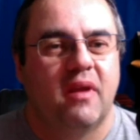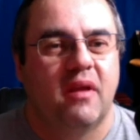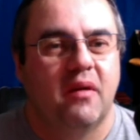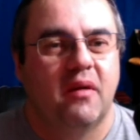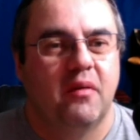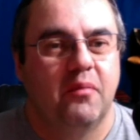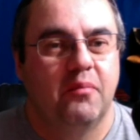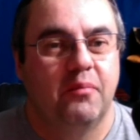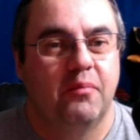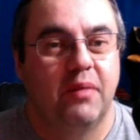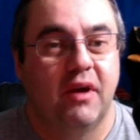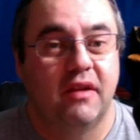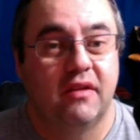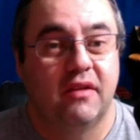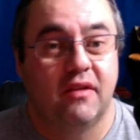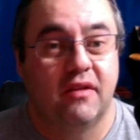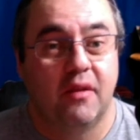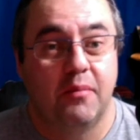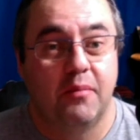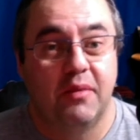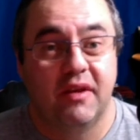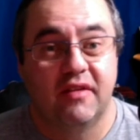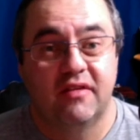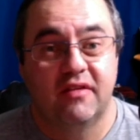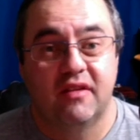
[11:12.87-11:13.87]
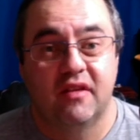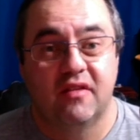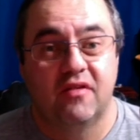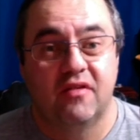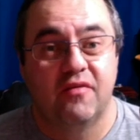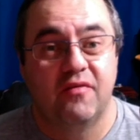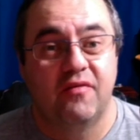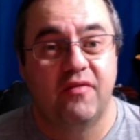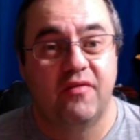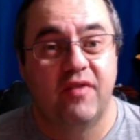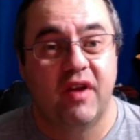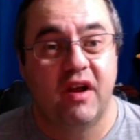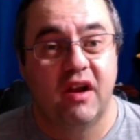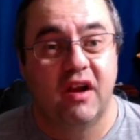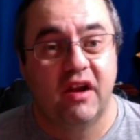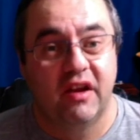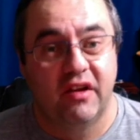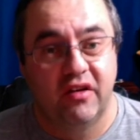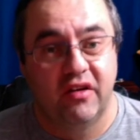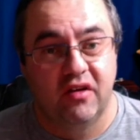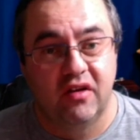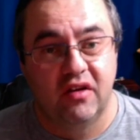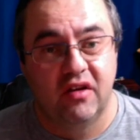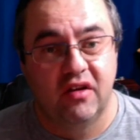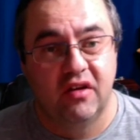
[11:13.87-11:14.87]
But the biscuits, very
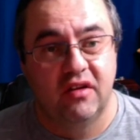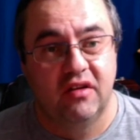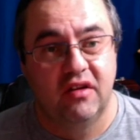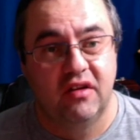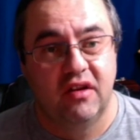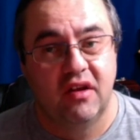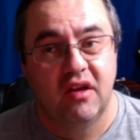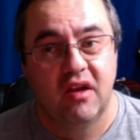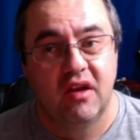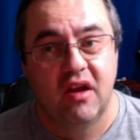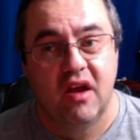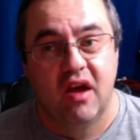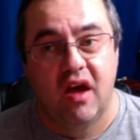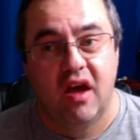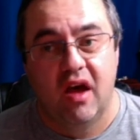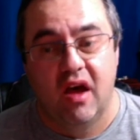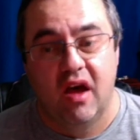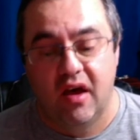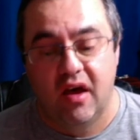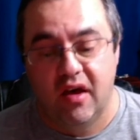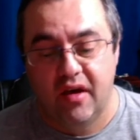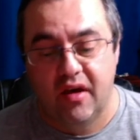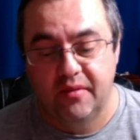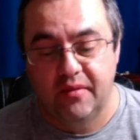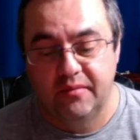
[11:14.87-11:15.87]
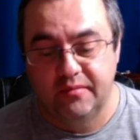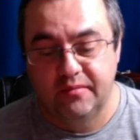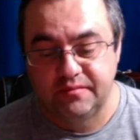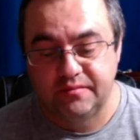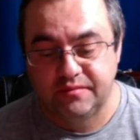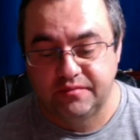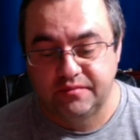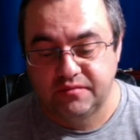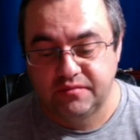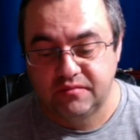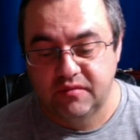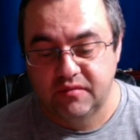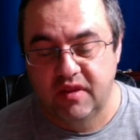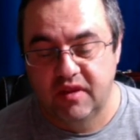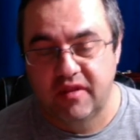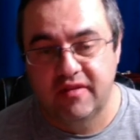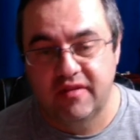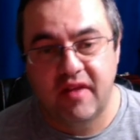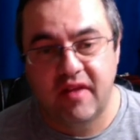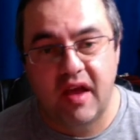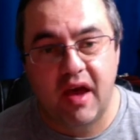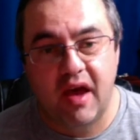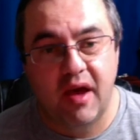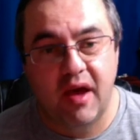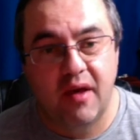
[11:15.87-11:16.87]
good. This
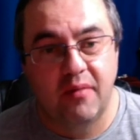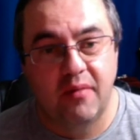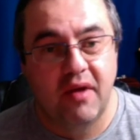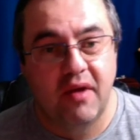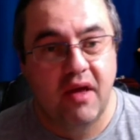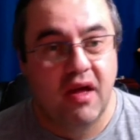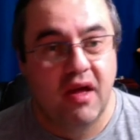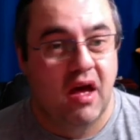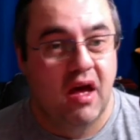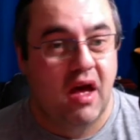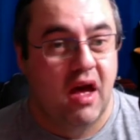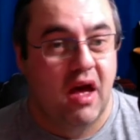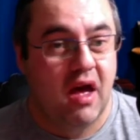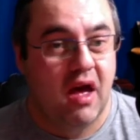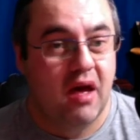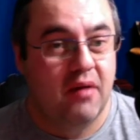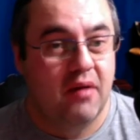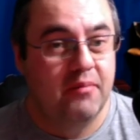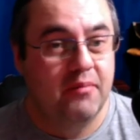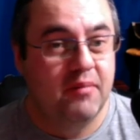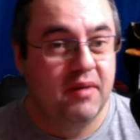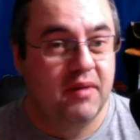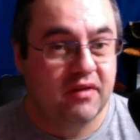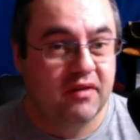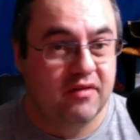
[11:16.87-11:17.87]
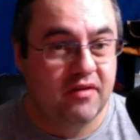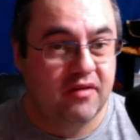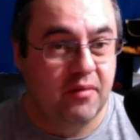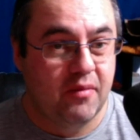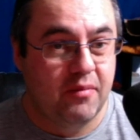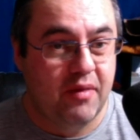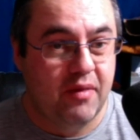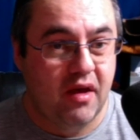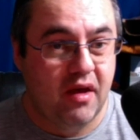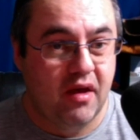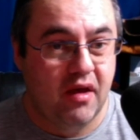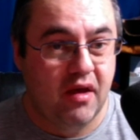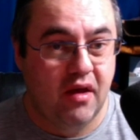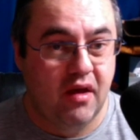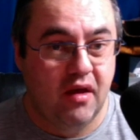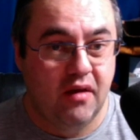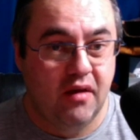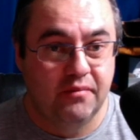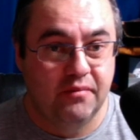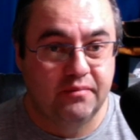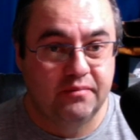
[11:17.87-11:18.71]
time I mixed the